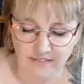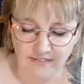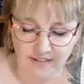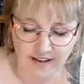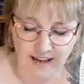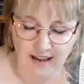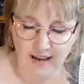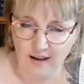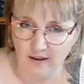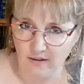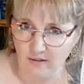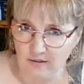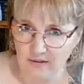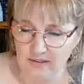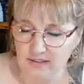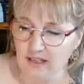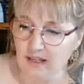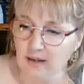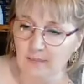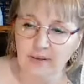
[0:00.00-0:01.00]
of a
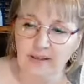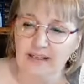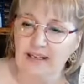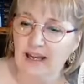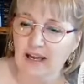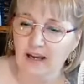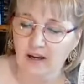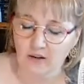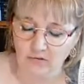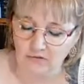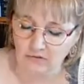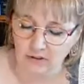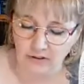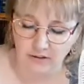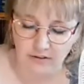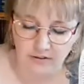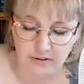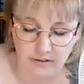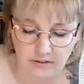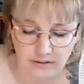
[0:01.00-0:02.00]
house. I mean, how
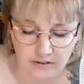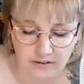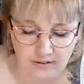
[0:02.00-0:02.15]
rude.